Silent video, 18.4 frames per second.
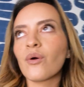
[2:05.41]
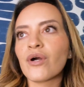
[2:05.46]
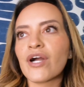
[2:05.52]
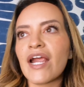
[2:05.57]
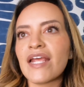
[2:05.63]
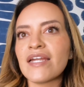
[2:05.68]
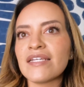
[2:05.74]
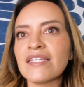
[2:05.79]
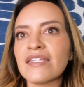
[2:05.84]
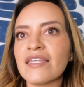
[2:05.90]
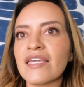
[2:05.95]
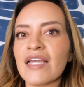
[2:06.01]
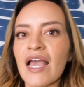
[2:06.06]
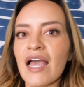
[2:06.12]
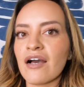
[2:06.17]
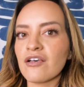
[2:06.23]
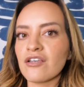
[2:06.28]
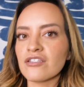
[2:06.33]
or
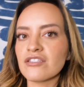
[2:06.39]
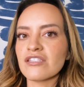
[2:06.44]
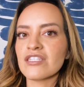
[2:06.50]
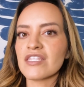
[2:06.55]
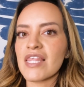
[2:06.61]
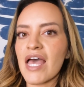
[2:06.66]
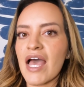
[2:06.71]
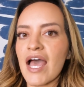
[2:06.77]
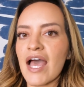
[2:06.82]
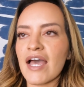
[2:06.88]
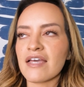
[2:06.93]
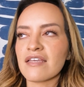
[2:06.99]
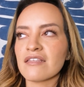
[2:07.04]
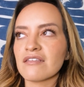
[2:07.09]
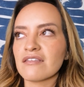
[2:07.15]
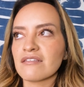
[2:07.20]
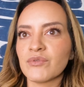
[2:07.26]
anything else that